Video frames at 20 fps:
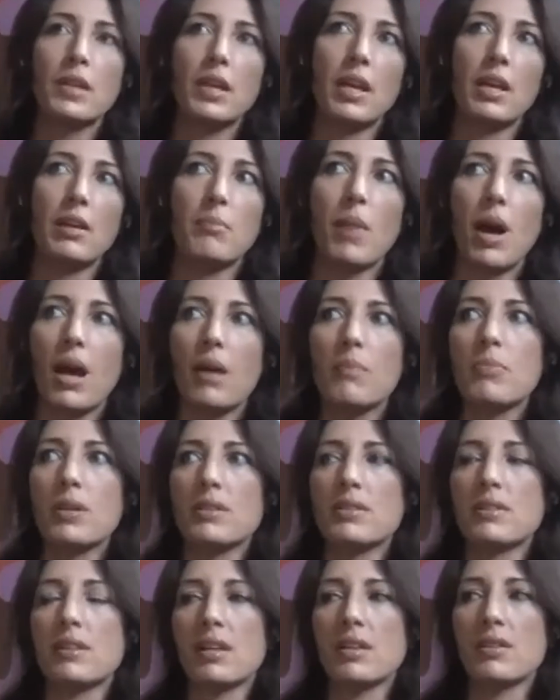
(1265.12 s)
In my
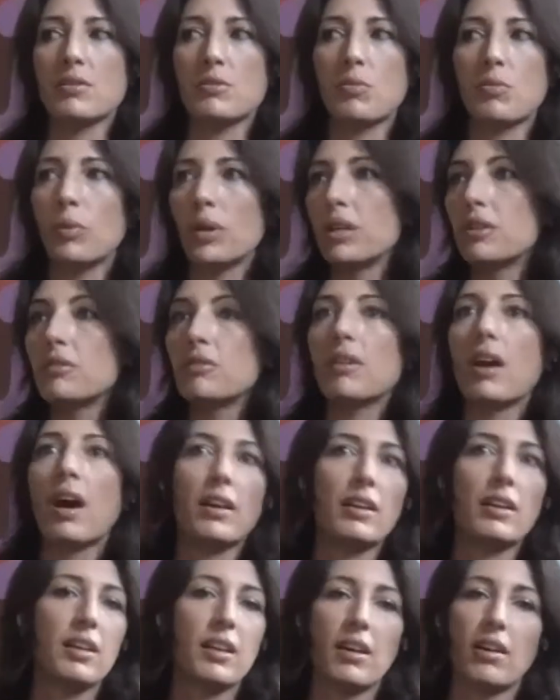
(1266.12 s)
business, we do
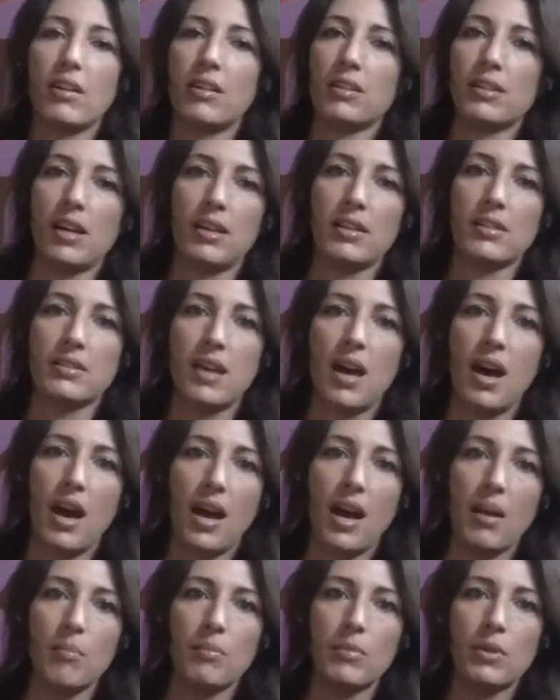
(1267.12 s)
not get a lot of
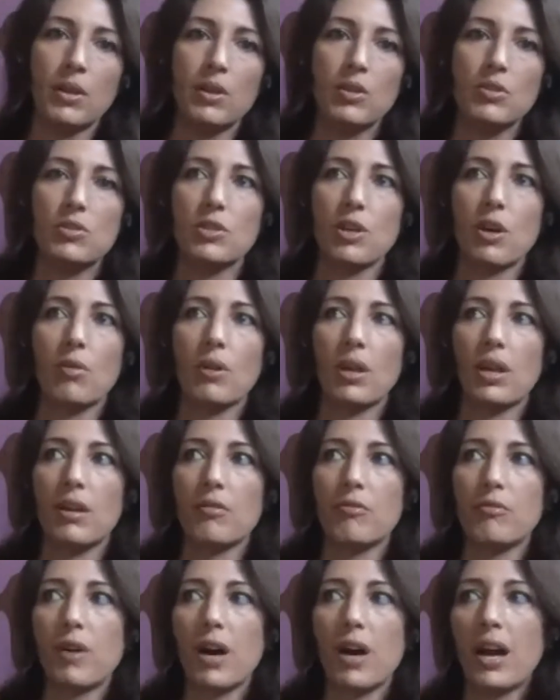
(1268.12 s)
time. So
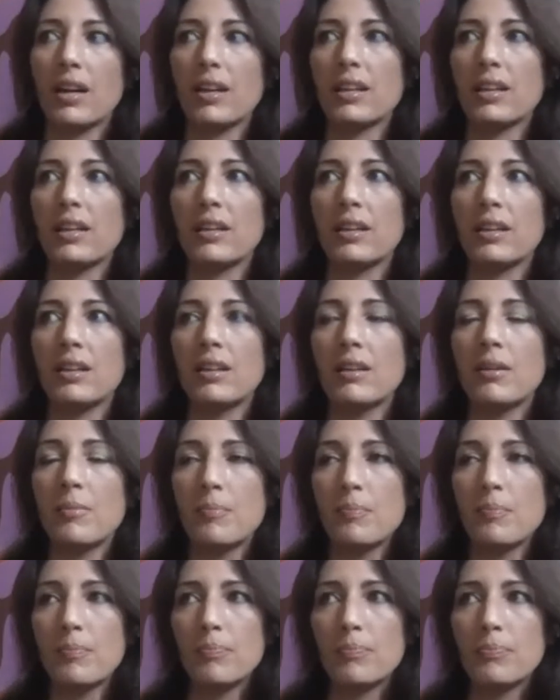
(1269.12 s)
if I can
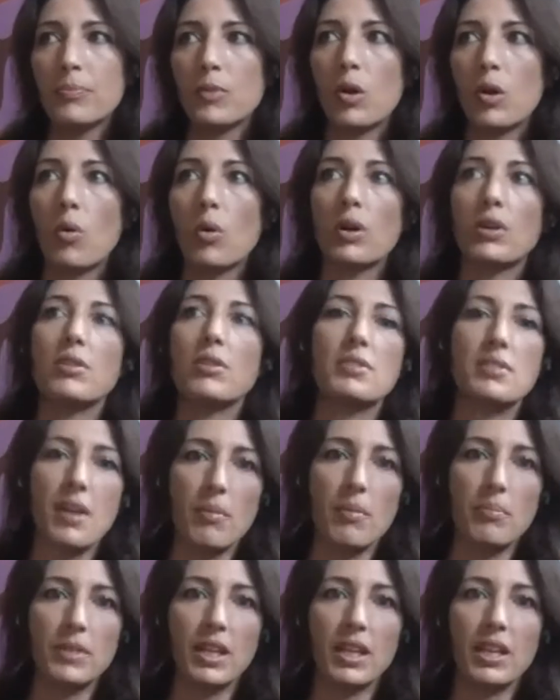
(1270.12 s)
order
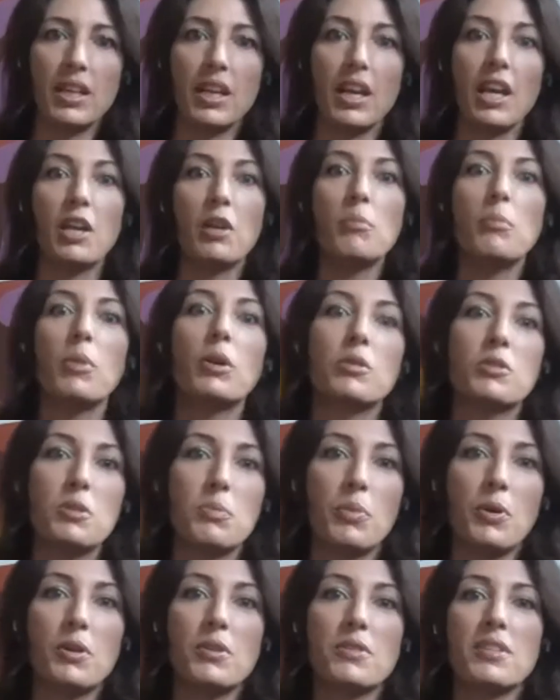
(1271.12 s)
something in
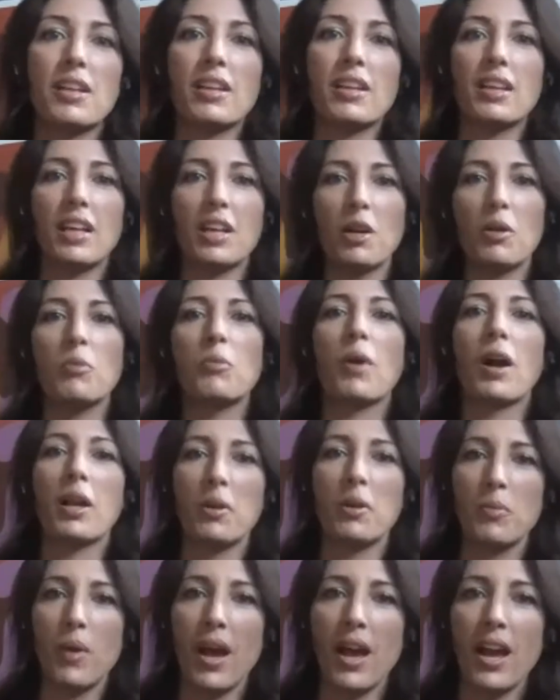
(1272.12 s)
multiples and get it right
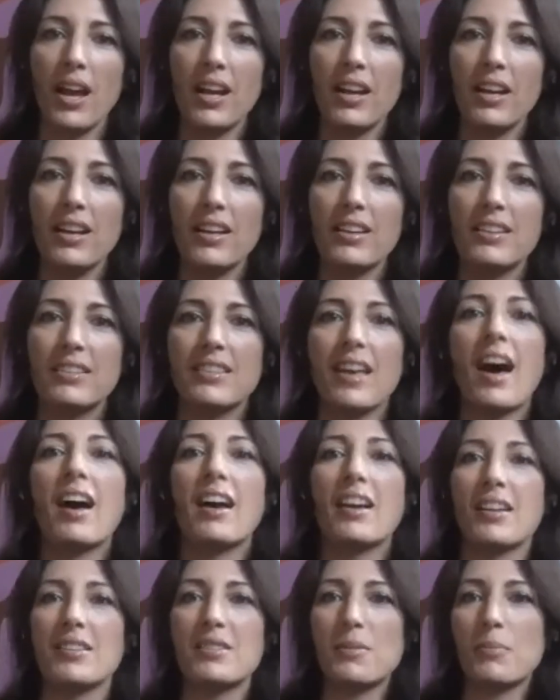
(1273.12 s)
away, that
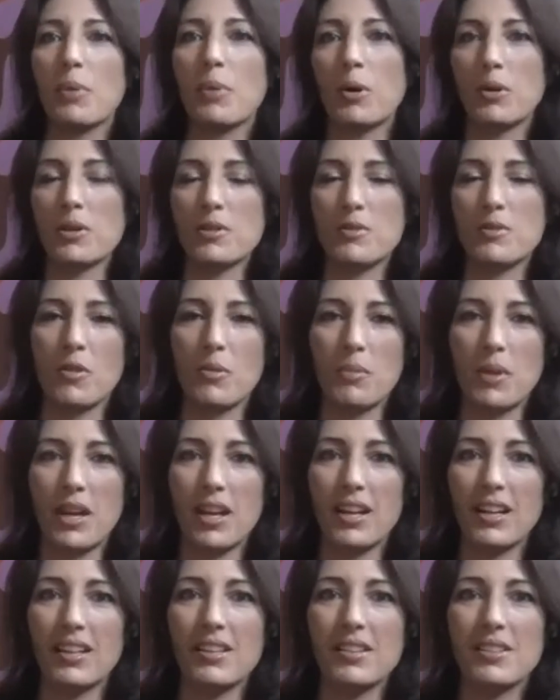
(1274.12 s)
is a bonus for
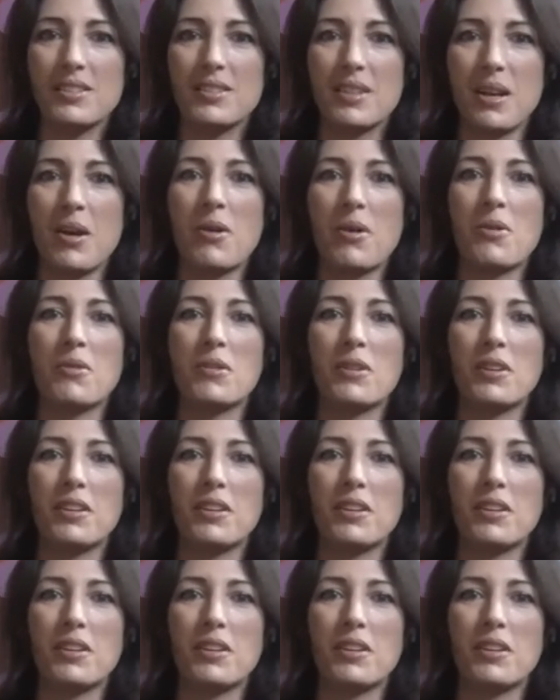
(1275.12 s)
me. So,